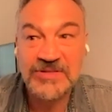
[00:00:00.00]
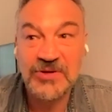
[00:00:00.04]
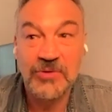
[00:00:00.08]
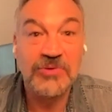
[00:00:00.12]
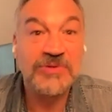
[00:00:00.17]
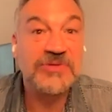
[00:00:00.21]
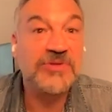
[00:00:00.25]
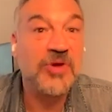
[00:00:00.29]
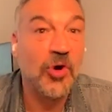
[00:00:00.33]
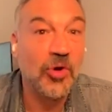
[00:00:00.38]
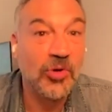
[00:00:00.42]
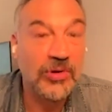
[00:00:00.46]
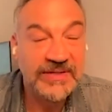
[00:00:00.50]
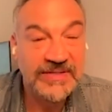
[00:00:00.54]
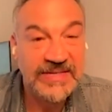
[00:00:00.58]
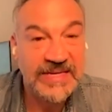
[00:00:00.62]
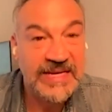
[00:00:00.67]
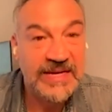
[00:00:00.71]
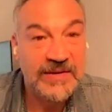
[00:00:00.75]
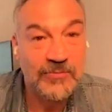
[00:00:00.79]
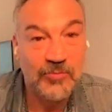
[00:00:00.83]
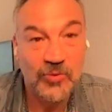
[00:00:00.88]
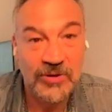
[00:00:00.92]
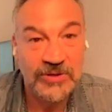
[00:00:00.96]
So his whole
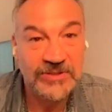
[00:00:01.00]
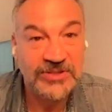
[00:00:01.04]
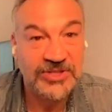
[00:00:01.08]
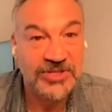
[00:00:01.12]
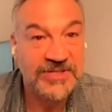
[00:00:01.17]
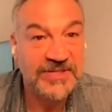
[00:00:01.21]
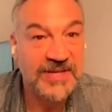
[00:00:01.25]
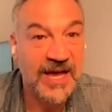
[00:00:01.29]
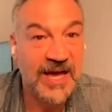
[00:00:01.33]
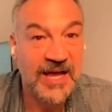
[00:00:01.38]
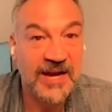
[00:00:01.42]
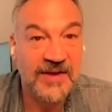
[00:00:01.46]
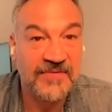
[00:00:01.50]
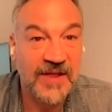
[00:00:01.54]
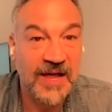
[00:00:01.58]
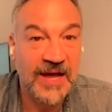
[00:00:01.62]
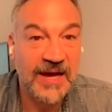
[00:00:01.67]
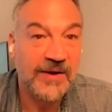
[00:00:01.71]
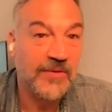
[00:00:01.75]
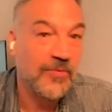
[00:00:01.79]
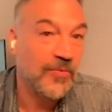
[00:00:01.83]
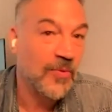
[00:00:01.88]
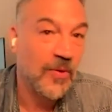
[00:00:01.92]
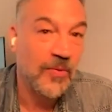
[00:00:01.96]
team were just kind of
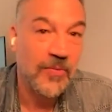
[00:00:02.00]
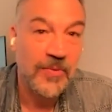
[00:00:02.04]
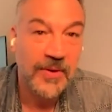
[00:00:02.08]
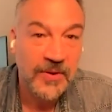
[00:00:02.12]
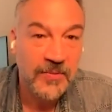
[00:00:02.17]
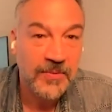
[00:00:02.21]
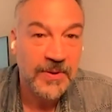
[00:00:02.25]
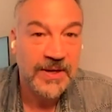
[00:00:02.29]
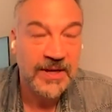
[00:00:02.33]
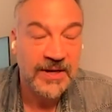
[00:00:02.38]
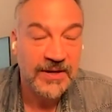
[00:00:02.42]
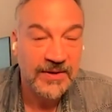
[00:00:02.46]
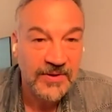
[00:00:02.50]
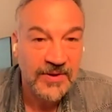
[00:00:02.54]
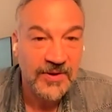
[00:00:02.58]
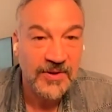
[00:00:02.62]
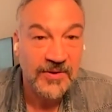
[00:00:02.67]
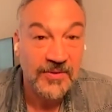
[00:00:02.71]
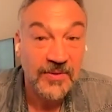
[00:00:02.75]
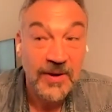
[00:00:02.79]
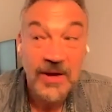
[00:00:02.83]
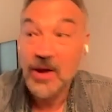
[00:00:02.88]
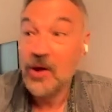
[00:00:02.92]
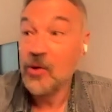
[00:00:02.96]
like, well, what are we going to
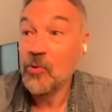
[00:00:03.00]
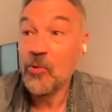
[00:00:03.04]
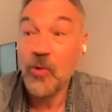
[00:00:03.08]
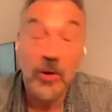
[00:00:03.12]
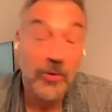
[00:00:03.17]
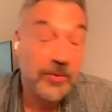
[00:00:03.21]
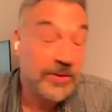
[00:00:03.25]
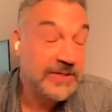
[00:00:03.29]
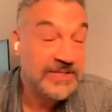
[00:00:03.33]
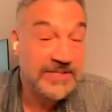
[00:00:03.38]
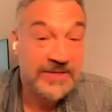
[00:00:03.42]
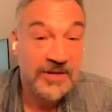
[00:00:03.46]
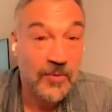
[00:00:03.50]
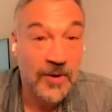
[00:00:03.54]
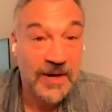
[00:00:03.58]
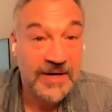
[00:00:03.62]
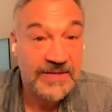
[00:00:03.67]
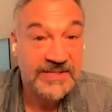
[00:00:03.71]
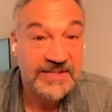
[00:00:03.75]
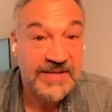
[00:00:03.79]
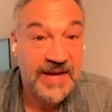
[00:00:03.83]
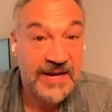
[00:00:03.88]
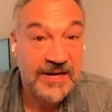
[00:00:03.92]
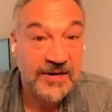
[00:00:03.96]
do? Well, we still
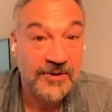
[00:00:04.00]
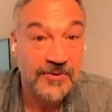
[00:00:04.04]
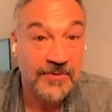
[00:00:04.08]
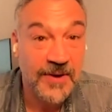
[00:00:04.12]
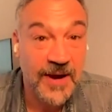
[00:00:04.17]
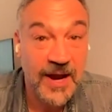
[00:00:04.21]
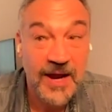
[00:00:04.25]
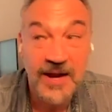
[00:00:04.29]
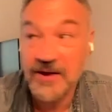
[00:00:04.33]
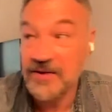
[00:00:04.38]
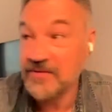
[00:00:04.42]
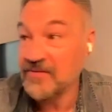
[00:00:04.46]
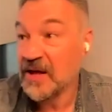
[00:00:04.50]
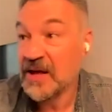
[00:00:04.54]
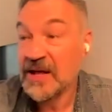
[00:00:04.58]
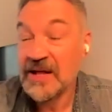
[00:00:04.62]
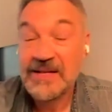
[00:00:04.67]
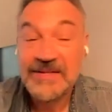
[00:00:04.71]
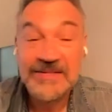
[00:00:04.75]
want to stay creative.